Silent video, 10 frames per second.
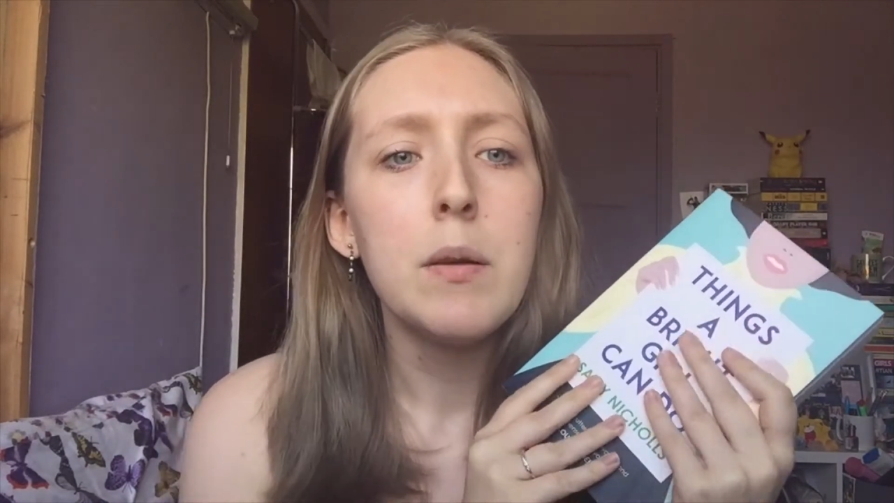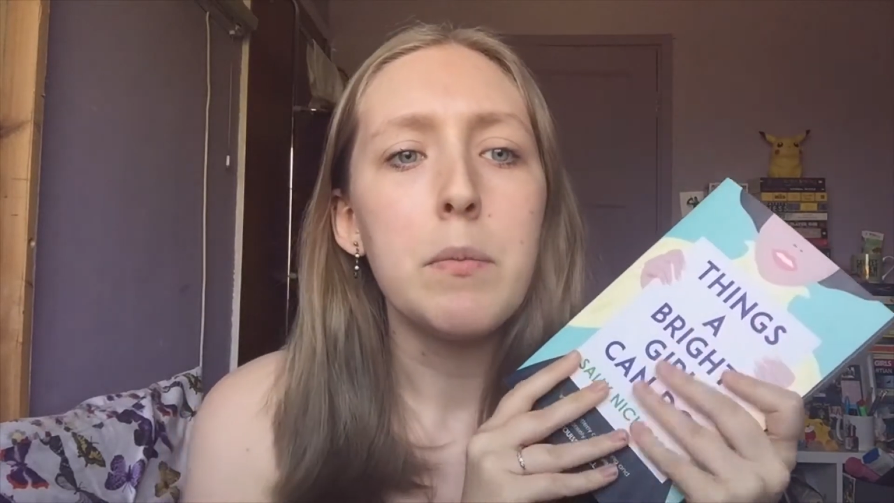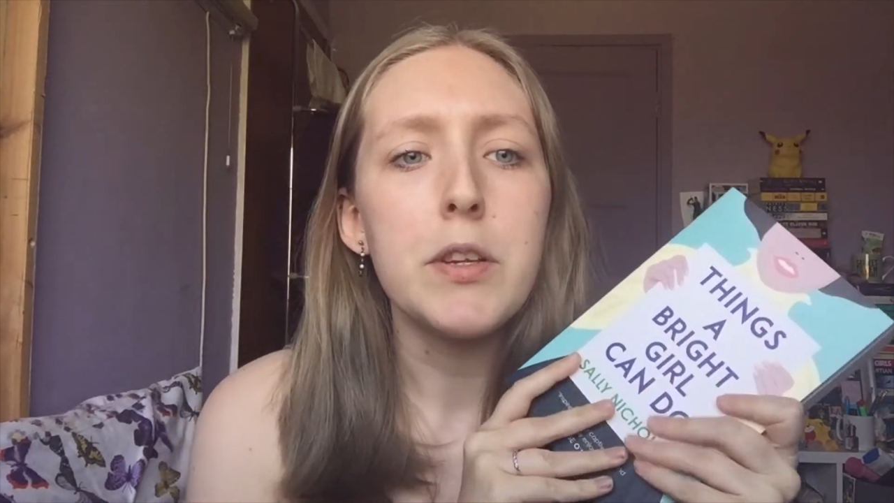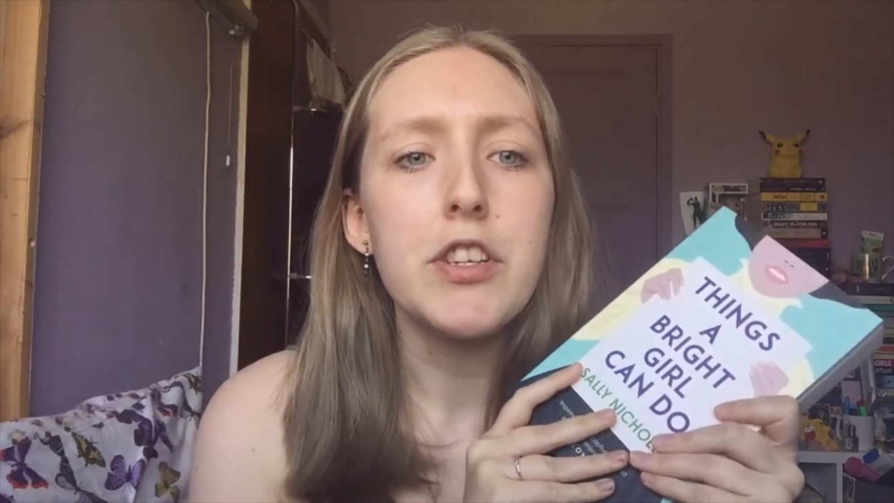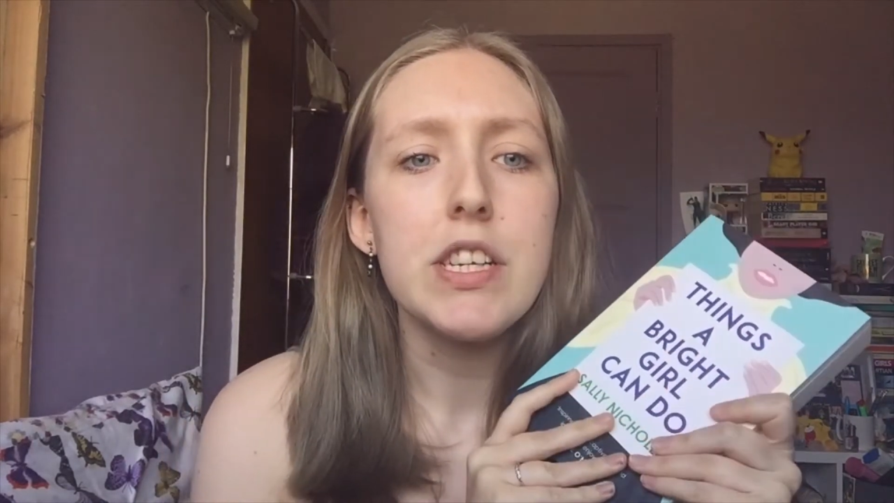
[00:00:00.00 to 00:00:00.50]

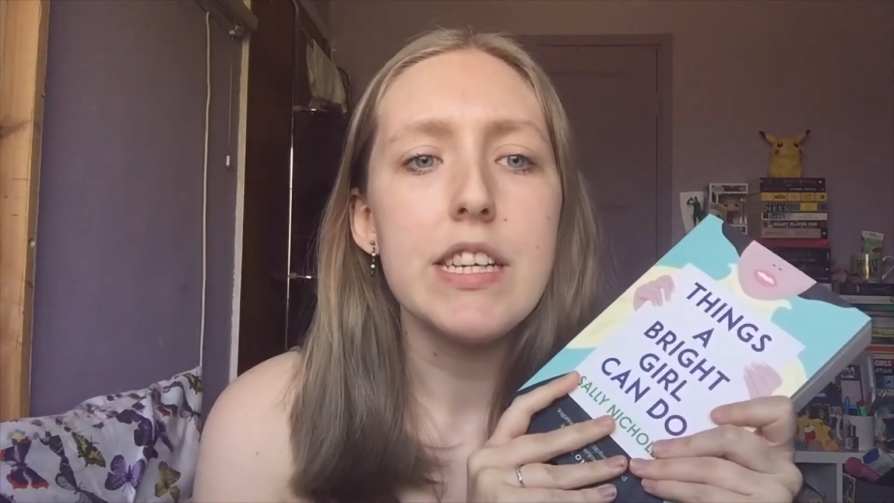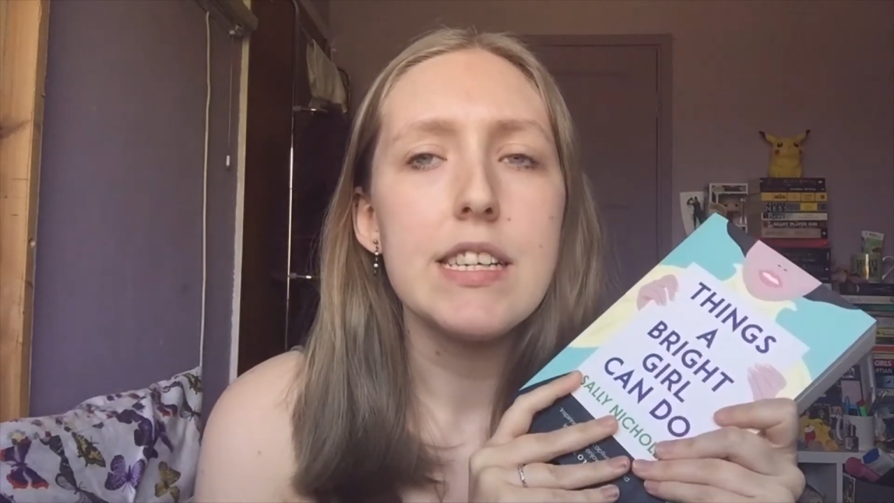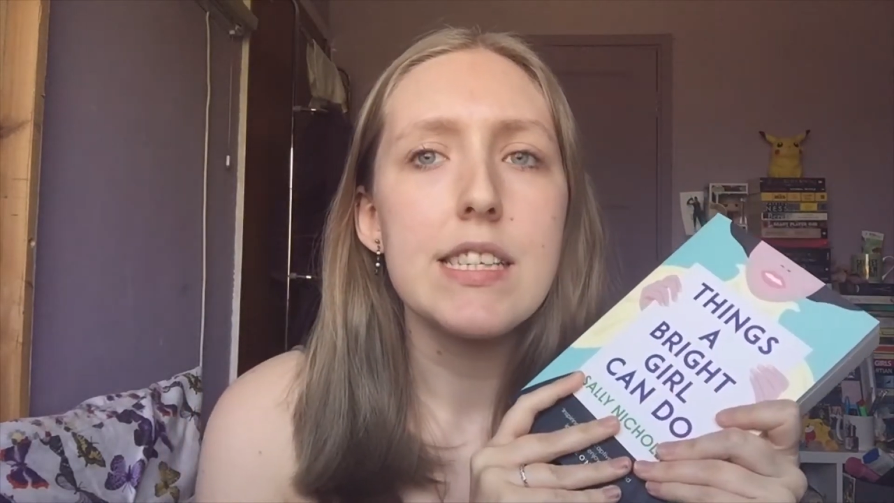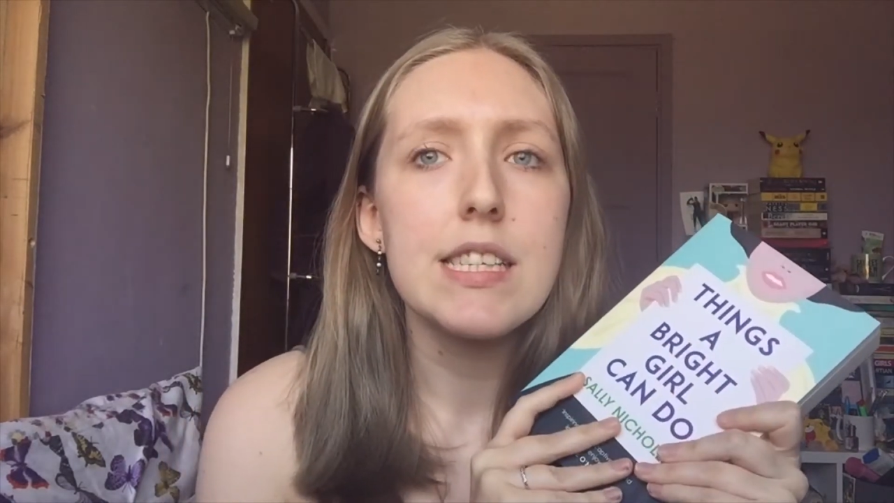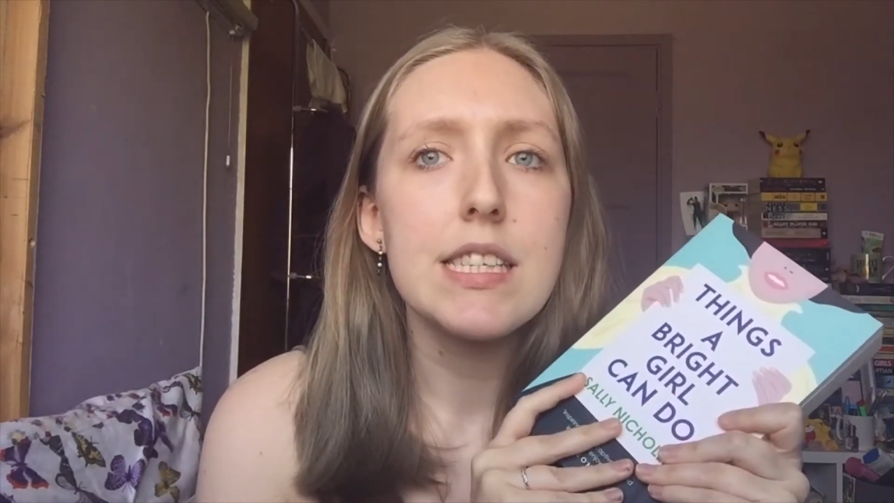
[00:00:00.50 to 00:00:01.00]
but
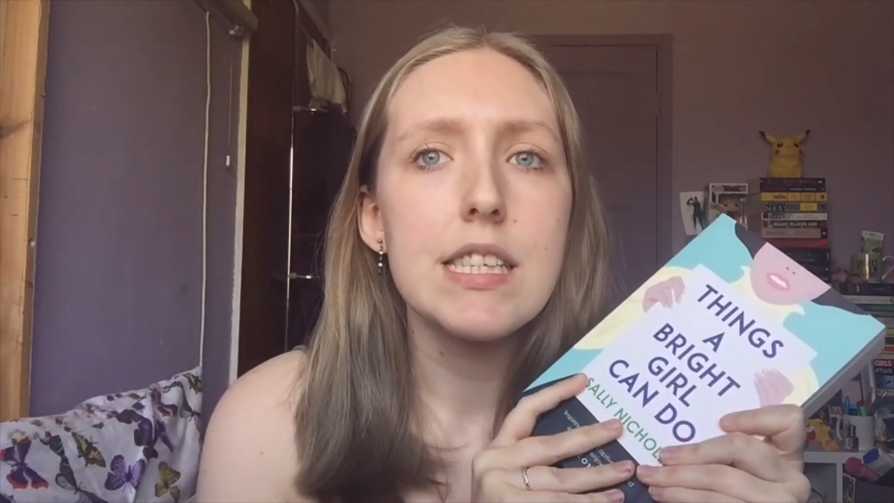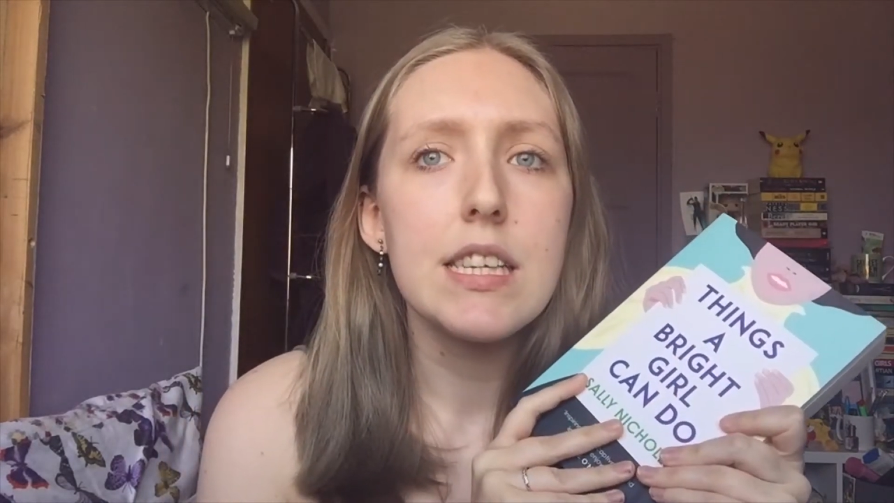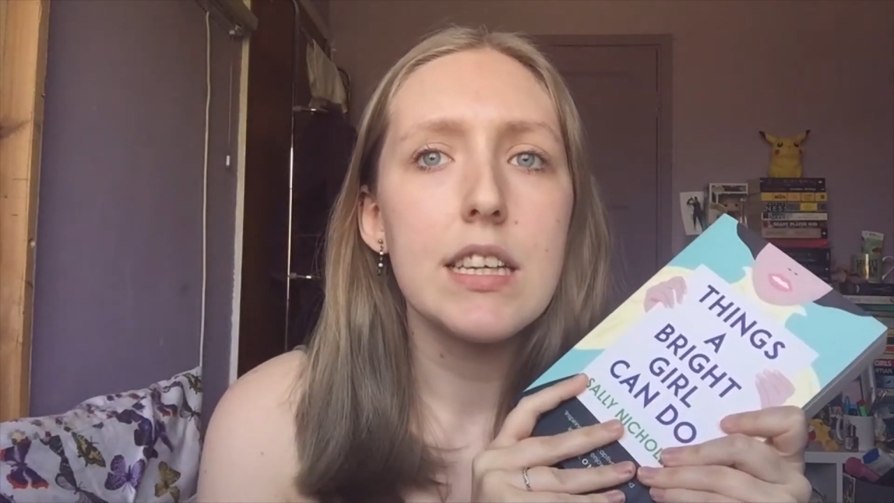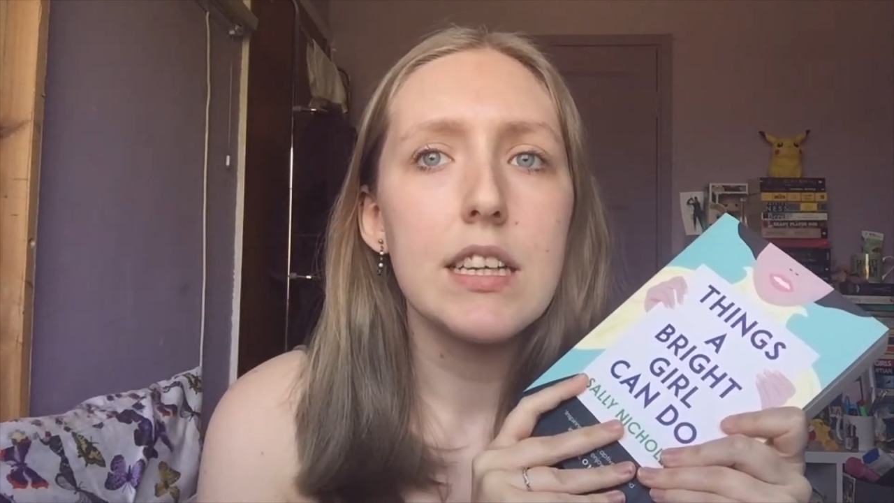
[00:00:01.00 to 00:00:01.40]
she's